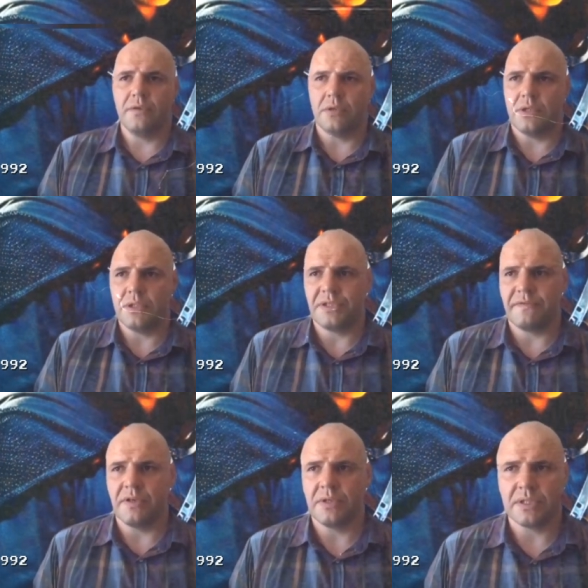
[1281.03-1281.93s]
if your heart
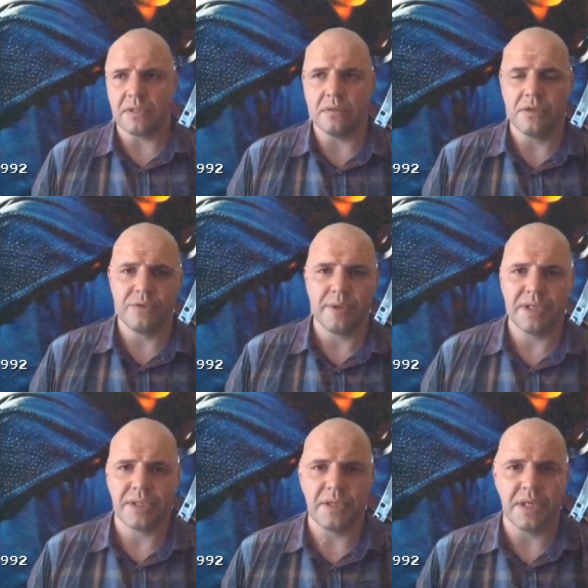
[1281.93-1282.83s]
is focused on the
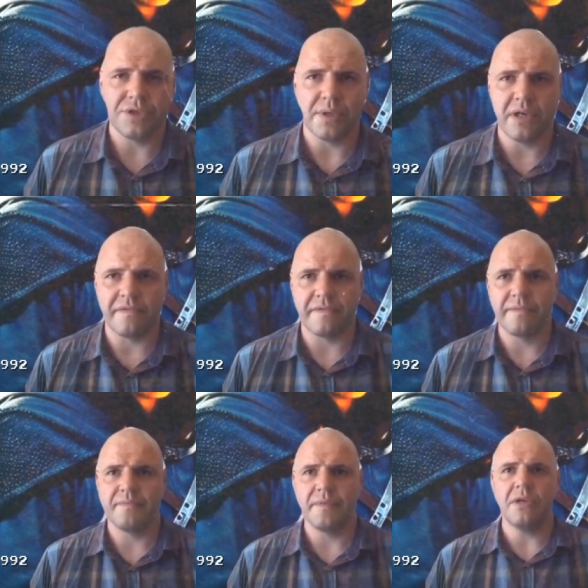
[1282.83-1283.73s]
treasure that you have